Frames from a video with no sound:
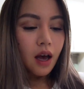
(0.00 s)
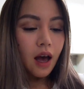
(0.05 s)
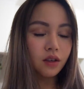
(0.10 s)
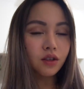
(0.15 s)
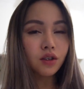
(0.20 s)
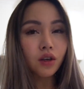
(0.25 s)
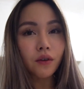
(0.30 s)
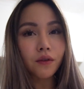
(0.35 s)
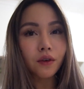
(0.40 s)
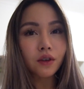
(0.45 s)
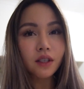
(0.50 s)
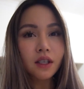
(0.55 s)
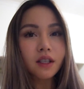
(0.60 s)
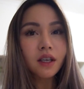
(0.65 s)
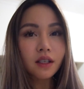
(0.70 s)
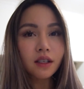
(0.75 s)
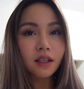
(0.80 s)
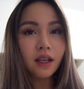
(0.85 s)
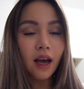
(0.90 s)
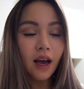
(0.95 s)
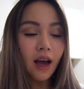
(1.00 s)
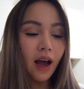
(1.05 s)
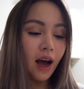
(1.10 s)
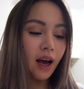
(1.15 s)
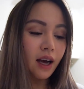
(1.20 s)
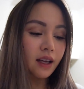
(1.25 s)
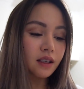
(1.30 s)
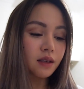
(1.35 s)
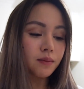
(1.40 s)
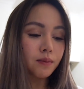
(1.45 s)
So for dinner today,
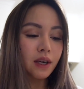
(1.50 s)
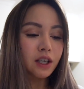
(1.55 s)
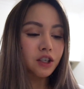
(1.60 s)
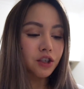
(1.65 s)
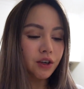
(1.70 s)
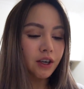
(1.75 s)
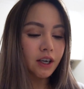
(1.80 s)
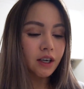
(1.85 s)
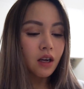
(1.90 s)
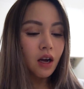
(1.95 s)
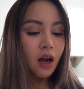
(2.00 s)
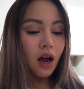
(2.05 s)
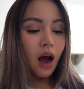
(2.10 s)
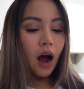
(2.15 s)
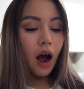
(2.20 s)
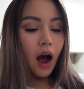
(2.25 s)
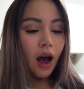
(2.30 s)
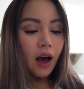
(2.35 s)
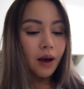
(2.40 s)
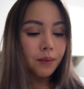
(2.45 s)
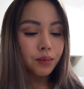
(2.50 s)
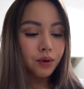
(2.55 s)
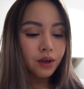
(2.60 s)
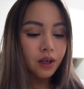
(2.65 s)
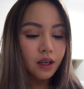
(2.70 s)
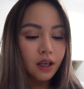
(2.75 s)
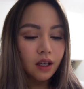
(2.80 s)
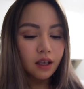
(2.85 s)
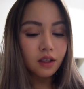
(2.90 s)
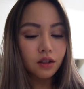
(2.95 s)
I did measure it. I put
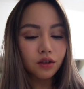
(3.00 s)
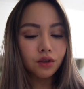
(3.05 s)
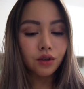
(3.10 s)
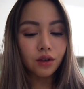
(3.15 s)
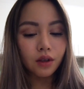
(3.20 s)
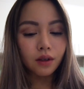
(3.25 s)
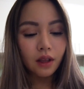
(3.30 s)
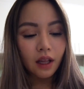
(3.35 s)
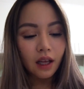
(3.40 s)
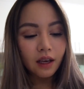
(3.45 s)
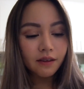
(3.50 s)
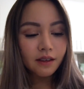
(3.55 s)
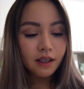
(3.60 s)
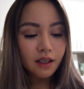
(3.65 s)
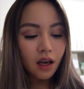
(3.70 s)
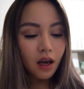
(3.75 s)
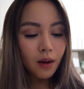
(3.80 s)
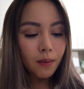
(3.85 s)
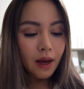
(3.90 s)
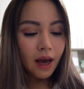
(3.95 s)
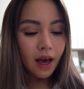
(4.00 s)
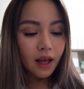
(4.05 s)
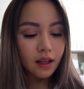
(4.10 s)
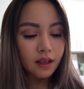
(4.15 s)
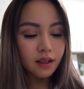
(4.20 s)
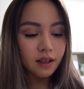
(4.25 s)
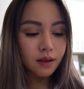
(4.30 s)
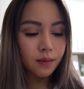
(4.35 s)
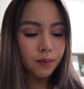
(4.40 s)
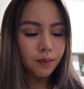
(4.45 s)
it into the Lifesum and
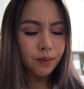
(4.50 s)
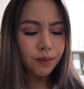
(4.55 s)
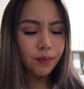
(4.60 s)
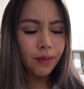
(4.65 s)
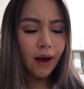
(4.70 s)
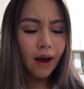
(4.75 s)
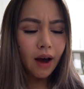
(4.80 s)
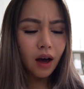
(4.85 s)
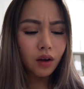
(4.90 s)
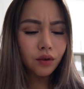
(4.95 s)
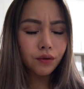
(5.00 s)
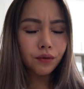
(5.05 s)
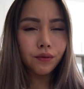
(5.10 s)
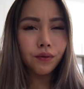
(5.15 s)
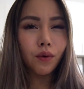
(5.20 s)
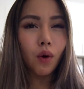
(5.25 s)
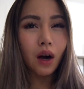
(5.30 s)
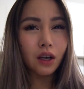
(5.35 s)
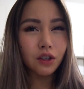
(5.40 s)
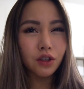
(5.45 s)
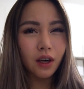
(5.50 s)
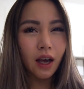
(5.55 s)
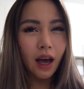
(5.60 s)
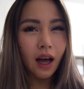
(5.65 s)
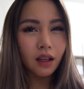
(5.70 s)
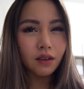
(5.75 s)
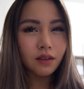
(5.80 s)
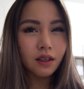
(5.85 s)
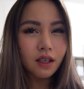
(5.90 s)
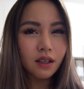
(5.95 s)
it's about 400
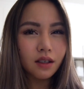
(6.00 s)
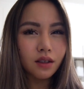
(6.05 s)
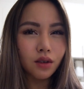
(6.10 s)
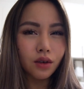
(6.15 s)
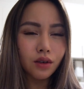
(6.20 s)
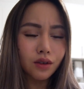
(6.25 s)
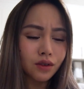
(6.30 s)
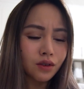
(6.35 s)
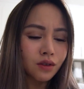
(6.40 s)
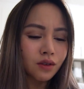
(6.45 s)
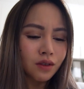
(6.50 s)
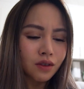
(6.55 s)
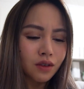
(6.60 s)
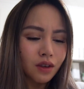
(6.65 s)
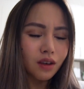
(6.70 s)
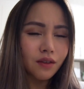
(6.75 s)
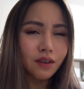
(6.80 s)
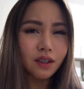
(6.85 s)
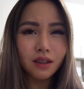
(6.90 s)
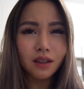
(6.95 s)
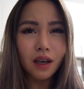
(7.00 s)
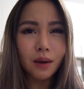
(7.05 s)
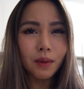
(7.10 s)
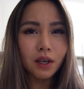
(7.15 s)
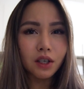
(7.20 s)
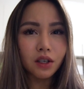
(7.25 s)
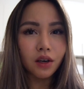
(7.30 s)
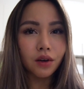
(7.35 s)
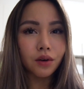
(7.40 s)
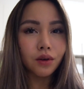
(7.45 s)
calories, so it's not even that much at